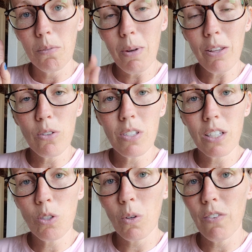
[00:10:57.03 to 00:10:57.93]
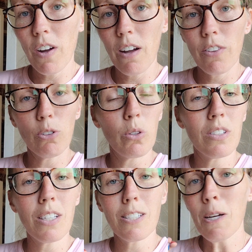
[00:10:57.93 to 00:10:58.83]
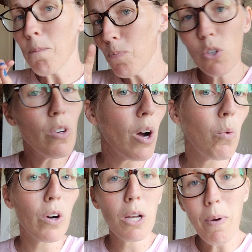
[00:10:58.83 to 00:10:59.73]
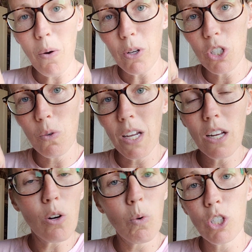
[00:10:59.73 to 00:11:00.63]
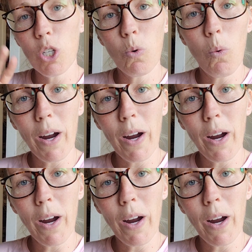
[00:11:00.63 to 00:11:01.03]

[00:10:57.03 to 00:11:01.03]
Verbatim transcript: Matthew 6:25 the Lord says, "Do not worry about what you eat or what you will